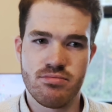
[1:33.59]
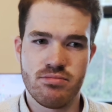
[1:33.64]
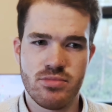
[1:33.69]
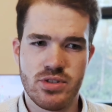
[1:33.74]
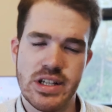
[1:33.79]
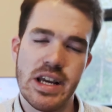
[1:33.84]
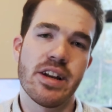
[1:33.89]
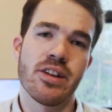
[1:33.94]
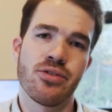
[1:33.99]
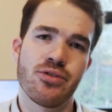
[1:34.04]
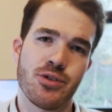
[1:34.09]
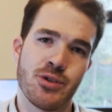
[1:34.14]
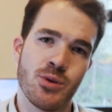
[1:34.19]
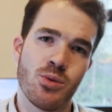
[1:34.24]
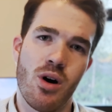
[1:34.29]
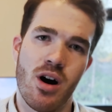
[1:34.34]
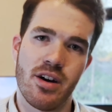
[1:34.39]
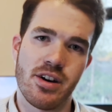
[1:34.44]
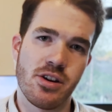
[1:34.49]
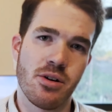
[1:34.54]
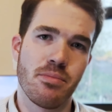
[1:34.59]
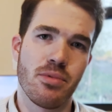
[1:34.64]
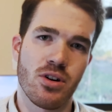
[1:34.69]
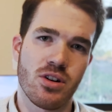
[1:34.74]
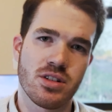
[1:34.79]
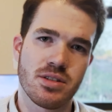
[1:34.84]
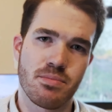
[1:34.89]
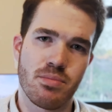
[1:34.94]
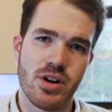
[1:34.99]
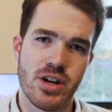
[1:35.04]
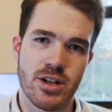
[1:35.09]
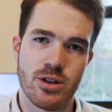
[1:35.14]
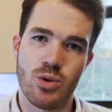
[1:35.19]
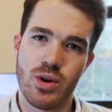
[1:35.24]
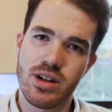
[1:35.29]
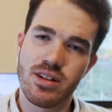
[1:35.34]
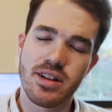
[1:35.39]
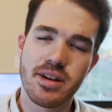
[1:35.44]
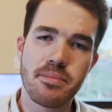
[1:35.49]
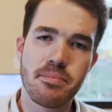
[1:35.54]
getting through audiobooks pretty
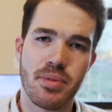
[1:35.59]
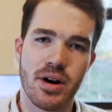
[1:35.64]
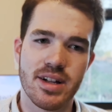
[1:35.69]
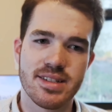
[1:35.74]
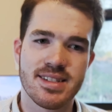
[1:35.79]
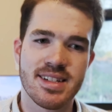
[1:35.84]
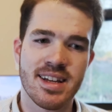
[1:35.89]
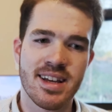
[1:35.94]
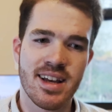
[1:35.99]
quickly, but